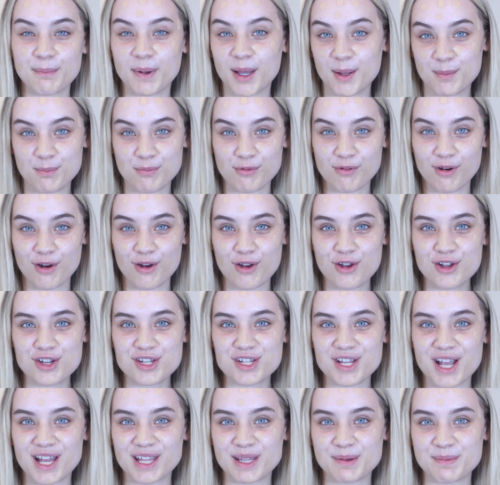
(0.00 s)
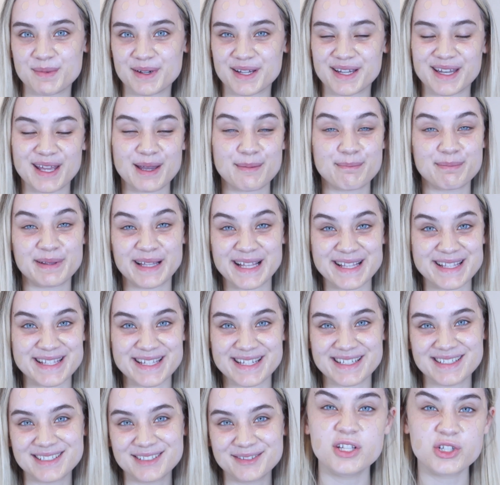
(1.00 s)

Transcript: my brush, and then we're going to get blending.